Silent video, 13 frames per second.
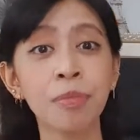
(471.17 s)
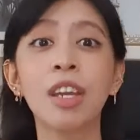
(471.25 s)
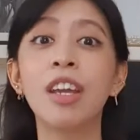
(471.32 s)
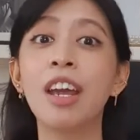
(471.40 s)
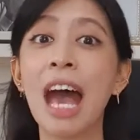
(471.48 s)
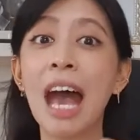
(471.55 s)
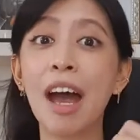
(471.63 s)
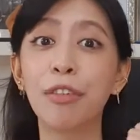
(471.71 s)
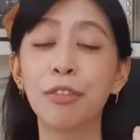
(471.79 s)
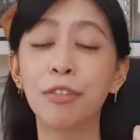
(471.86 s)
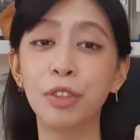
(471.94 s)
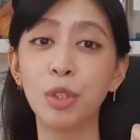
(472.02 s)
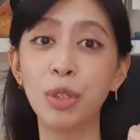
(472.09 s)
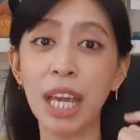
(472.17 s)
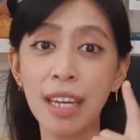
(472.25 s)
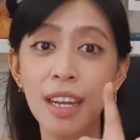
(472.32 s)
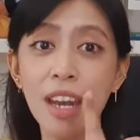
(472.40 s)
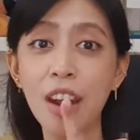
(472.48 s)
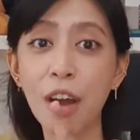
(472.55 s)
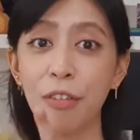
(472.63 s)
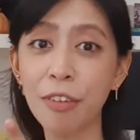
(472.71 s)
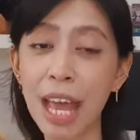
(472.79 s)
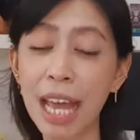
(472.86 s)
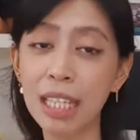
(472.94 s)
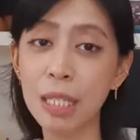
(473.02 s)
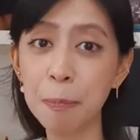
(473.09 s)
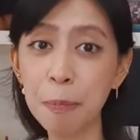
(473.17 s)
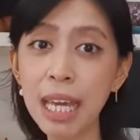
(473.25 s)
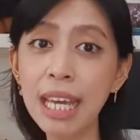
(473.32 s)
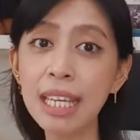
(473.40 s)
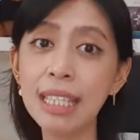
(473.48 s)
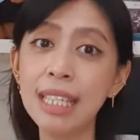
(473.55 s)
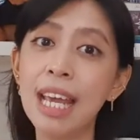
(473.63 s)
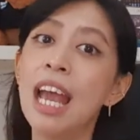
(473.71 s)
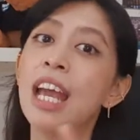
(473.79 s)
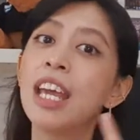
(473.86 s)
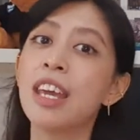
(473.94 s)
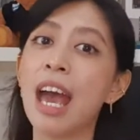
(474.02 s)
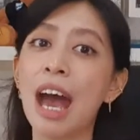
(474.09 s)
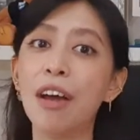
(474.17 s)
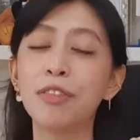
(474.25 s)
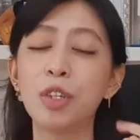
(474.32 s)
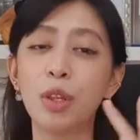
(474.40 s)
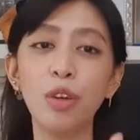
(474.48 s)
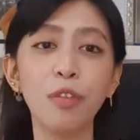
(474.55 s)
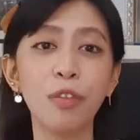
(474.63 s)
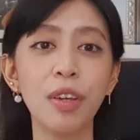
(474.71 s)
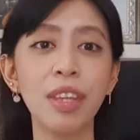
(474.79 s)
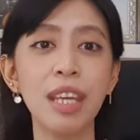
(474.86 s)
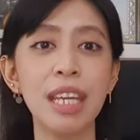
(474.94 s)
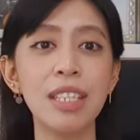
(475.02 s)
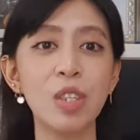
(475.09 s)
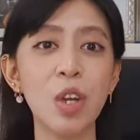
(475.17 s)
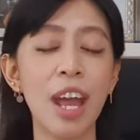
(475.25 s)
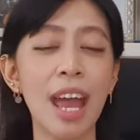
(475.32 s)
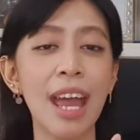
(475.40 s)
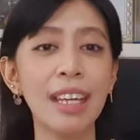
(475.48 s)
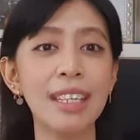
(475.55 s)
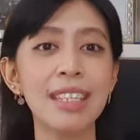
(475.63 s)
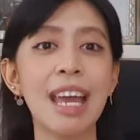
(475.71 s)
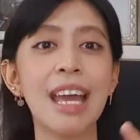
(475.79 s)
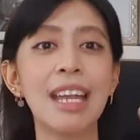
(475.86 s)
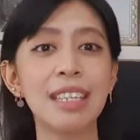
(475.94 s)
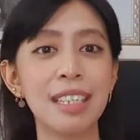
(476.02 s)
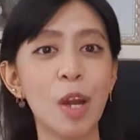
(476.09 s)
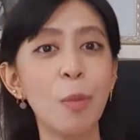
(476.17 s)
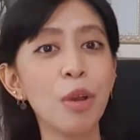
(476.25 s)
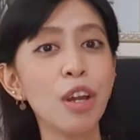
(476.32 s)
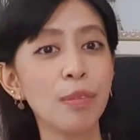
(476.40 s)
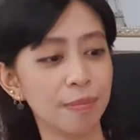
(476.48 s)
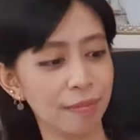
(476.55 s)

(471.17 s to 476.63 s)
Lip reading: you have to gain enough XPs, you have to look for the Easter eggs, and number